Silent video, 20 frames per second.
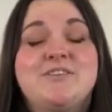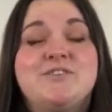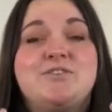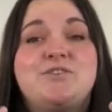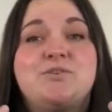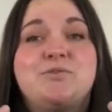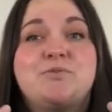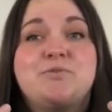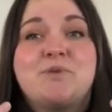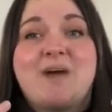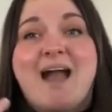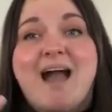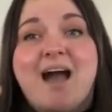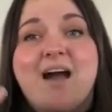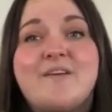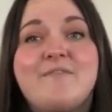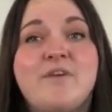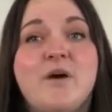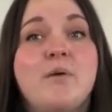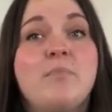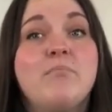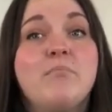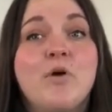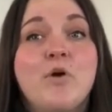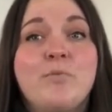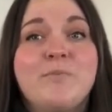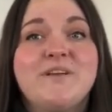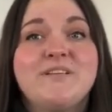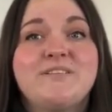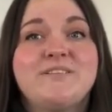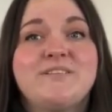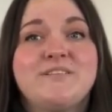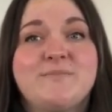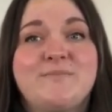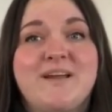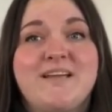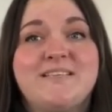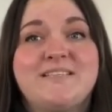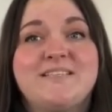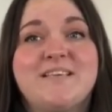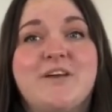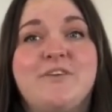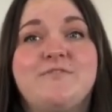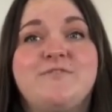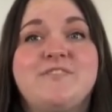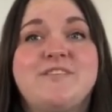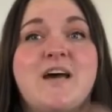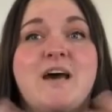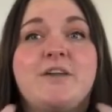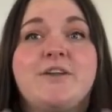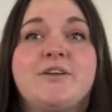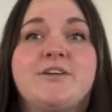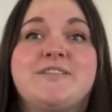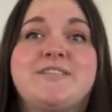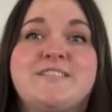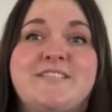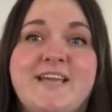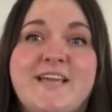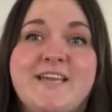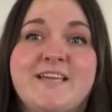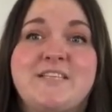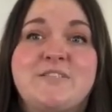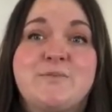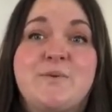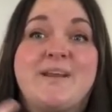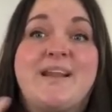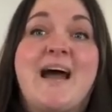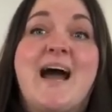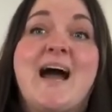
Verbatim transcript: to have a moment to myself to understand what